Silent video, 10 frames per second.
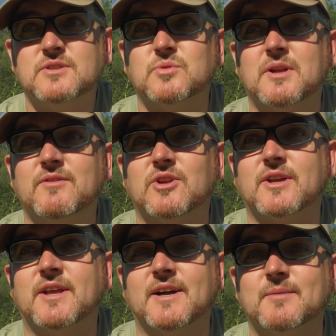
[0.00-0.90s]
So we'll have a
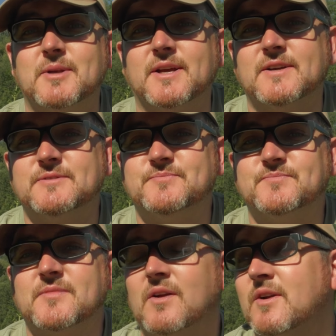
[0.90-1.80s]
look at that in a minute.
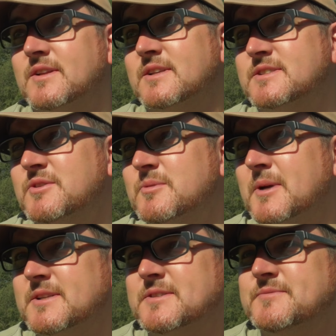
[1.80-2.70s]
Alright, I'll see you in a bit.